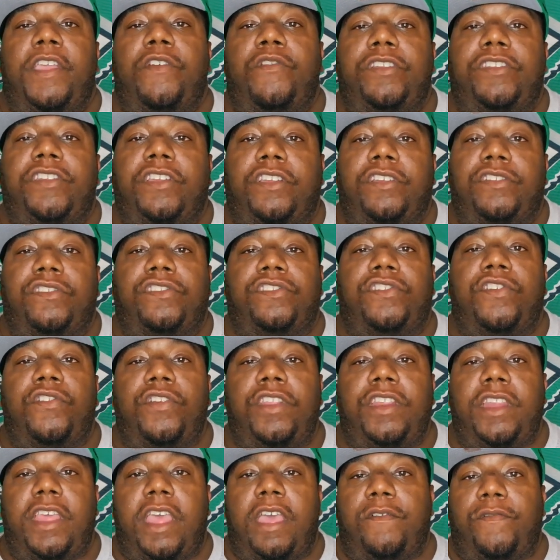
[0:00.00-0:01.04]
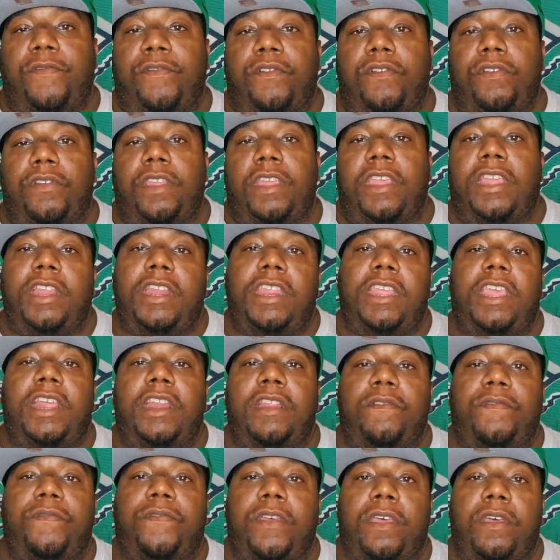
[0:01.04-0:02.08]
There is a concerted effort in the
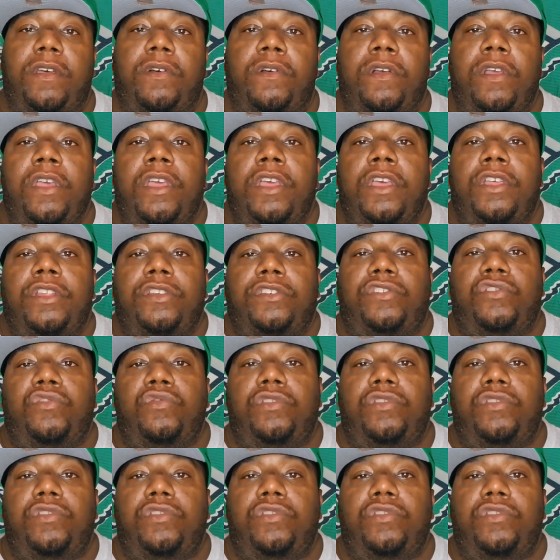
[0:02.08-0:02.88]
N F L to